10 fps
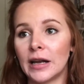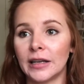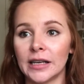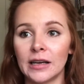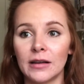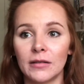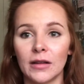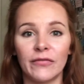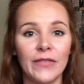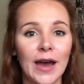and like the
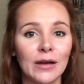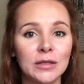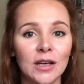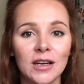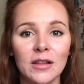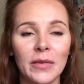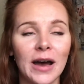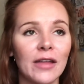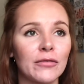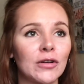fan was on in the
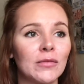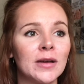bathroom.